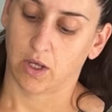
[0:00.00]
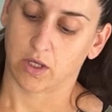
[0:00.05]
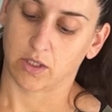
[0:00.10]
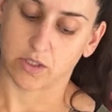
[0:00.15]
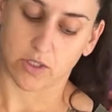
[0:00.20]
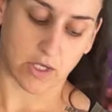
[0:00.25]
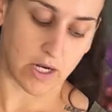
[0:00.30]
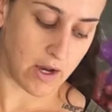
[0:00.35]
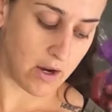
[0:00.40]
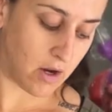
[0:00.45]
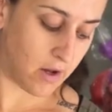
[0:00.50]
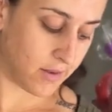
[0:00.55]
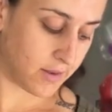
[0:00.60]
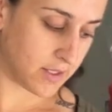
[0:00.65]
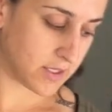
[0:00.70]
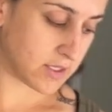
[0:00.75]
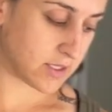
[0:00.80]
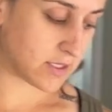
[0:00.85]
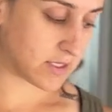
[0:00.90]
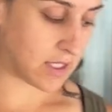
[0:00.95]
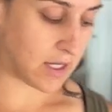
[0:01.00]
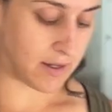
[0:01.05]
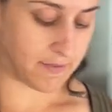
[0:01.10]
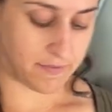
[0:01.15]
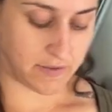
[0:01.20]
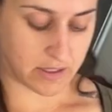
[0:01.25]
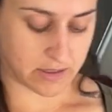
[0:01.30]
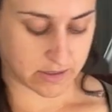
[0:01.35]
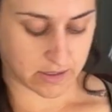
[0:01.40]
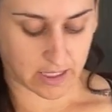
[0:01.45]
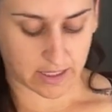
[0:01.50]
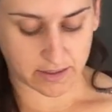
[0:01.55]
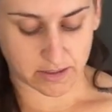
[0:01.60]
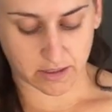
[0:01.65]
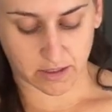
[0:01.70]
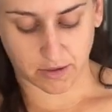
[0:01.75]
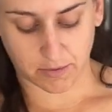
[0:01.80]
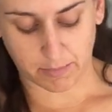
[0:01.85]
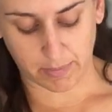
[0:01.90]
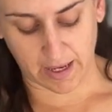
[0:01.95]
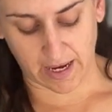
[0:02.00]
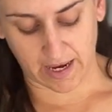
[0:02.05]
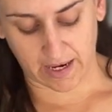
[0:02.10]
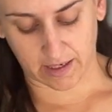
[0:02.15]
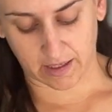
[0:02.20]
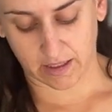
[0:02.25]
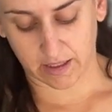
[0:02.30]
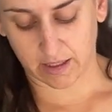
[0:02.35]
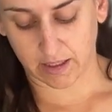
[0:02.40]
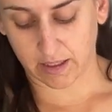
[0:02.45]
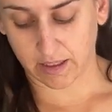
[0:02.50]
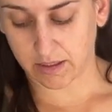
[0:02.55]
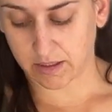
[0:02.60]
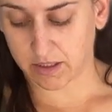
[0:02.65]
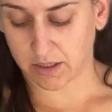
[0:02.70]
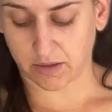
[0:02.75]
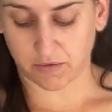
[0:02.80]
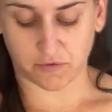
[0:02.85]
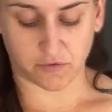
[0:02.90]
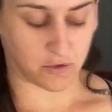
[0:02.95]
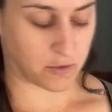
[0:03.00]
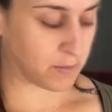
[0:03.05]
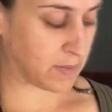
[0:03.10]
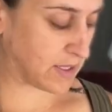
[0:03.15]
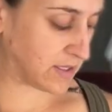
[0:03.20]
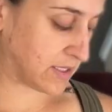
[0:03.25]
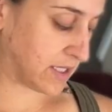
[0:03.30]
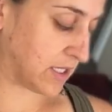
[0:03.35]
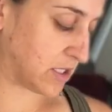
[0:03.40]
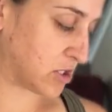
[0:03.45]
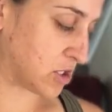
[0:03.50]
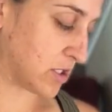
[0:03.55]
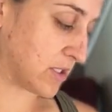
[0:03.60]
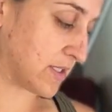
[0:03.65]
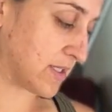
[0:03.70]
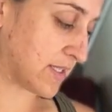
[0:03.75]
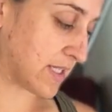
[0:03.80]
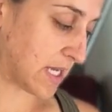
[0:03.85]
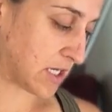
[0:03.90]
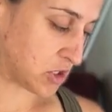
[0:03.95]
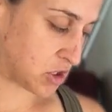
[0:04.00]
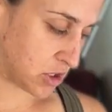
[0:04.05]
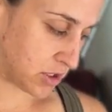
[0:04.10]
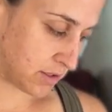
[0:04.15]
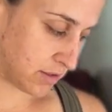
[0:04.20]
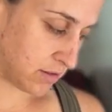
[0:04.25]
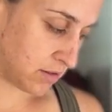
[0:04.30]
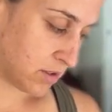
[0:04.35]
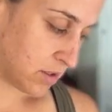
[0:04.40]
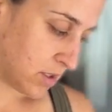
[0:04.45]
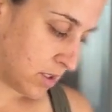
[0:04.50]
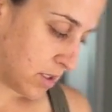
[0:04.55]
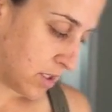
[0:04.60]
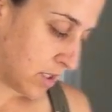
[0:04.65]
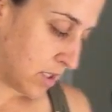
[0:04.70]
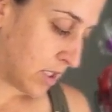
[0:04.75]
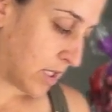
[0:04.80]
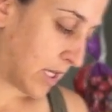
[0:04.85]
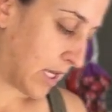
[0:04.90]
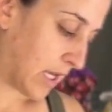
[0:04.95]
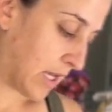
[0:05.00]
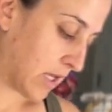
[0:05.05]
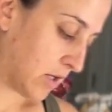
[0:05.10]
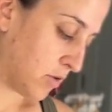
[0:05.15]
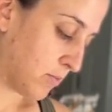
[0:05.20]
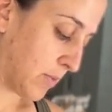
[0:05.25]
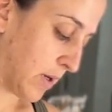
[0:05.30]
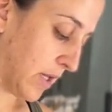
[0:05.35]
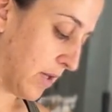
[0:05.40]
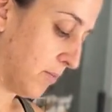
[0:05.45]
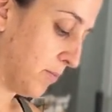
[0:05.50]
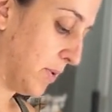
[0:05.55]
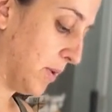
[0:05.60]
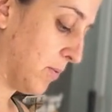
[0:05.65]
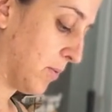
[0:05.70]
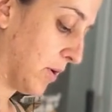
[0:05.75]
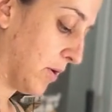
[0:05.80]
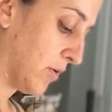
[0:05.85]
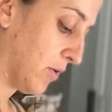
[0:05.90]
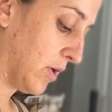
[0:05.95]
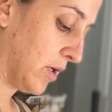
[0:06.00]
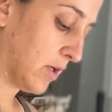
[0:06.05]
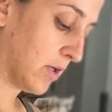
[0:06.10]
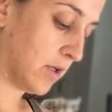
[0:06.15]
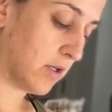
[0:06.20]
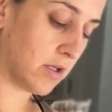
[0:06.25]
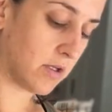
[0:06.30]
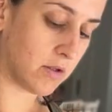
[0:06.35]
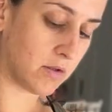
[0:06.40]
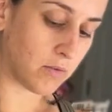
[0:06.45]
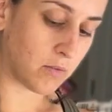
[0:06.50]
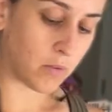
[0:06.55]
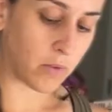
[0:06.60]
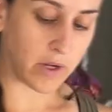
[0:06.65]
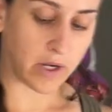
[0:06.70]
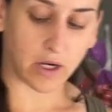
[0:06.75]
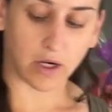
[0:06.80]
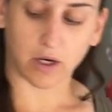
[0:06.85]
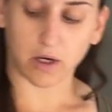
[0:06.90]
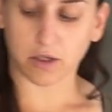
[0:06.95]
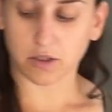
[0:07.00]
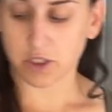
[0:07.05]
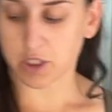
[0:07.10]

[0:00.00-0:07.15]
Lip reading: So now all this stuff has got to go back into the fermentation station. And you might be wondering, where